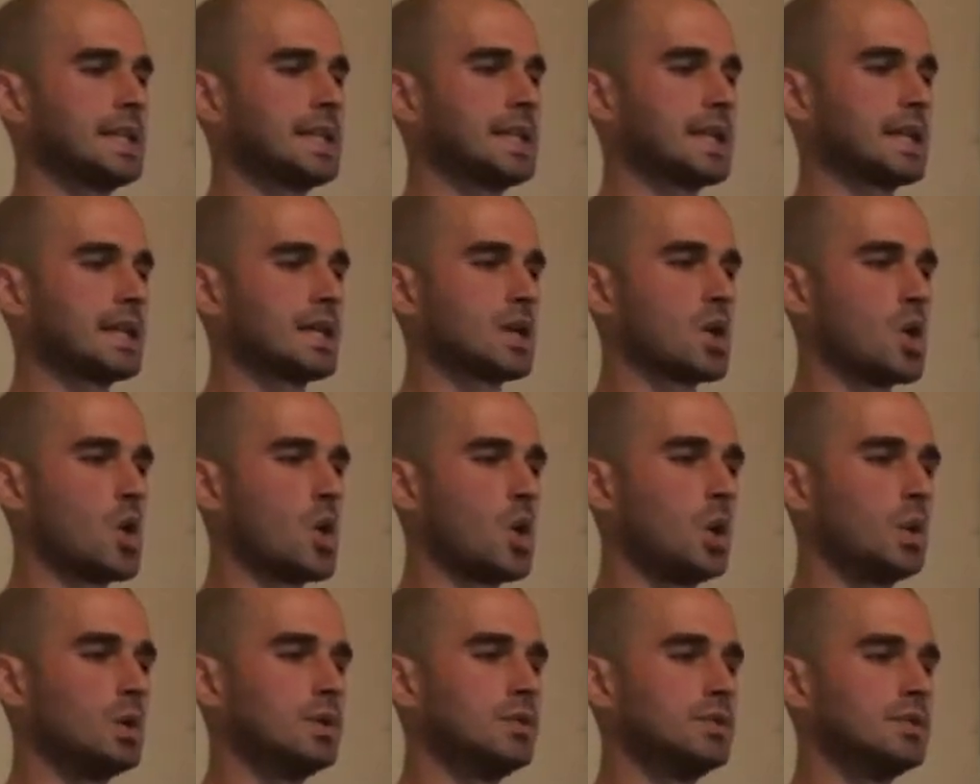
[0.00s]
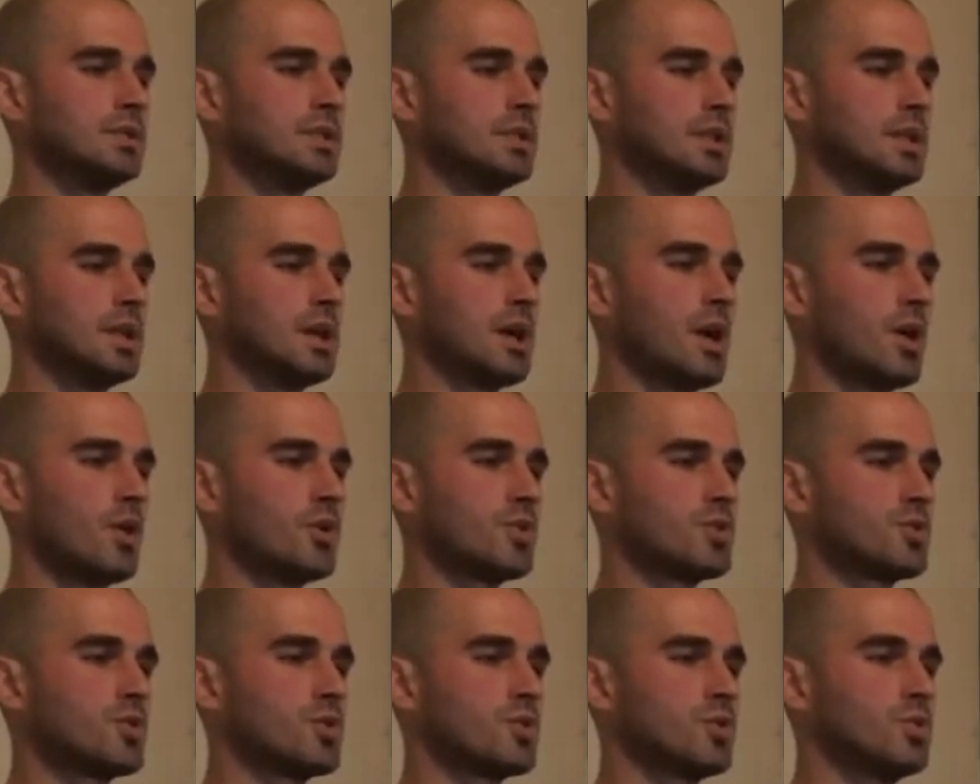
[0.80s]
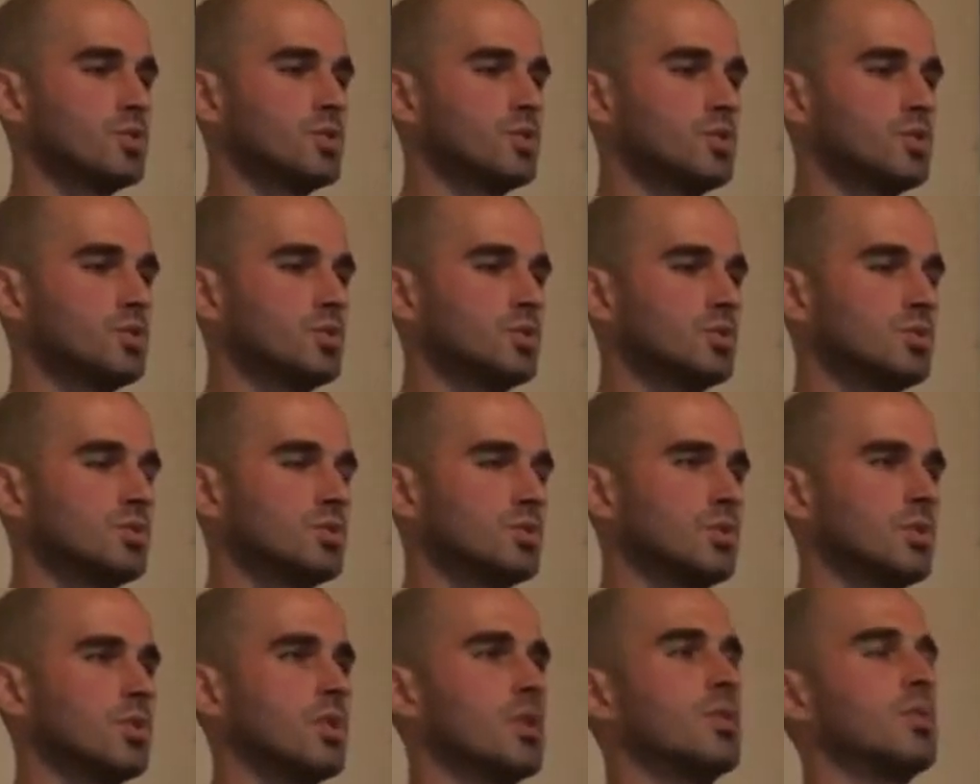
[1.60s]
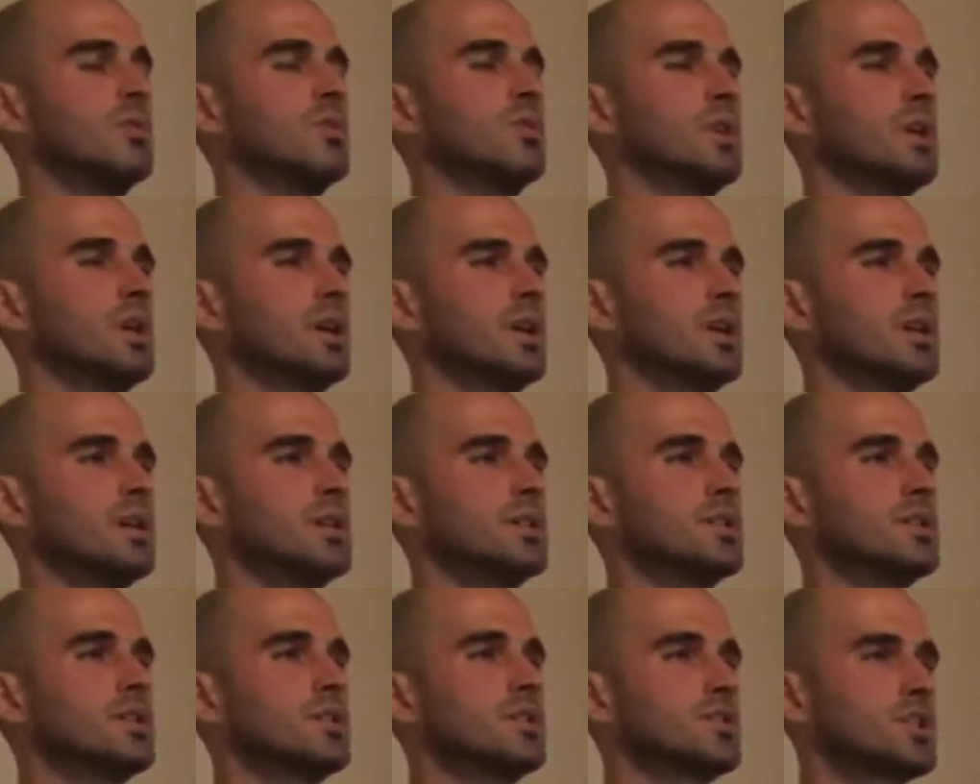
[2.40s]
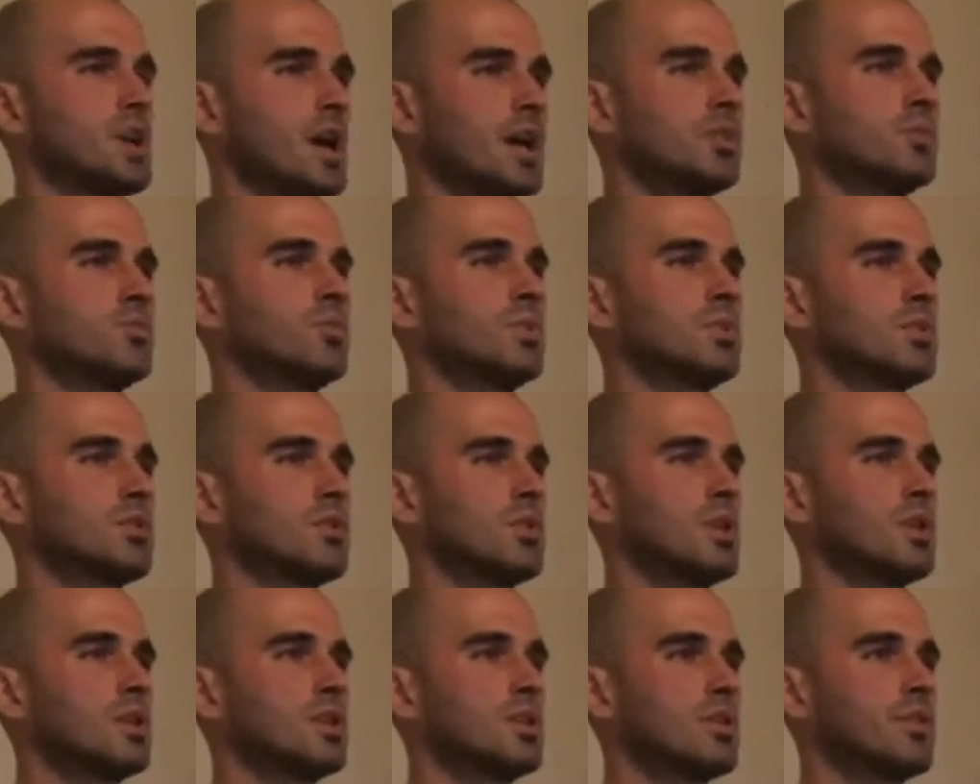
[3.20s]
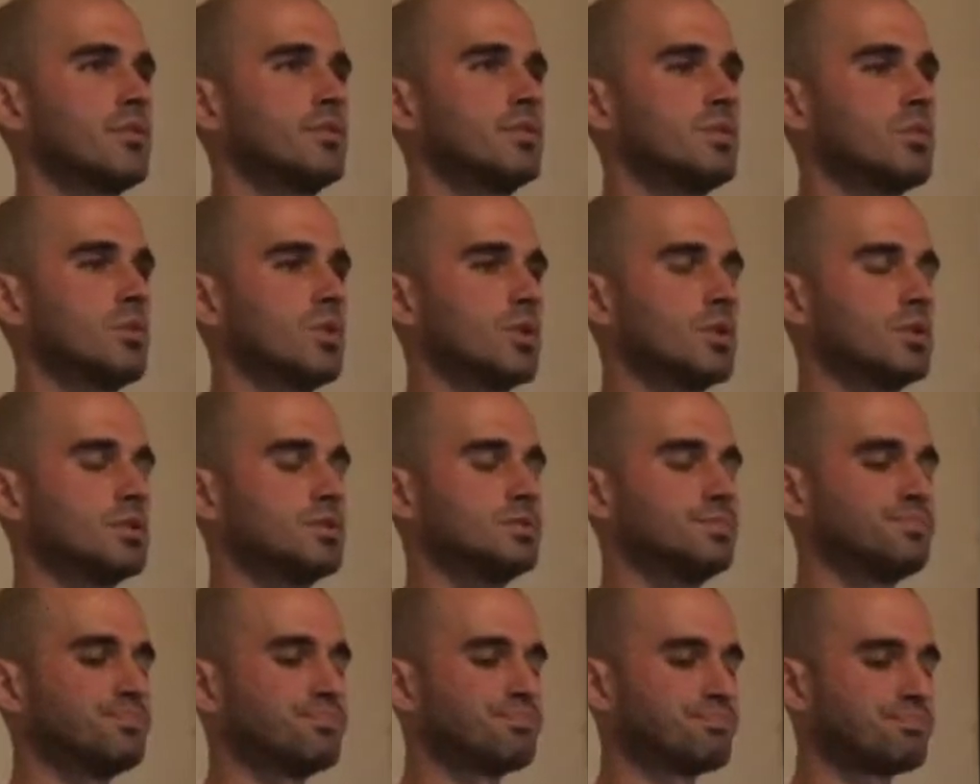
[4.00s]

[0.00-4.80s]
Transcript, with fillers: Uh, called uh, "How to No uh, Shine One Corner of the World."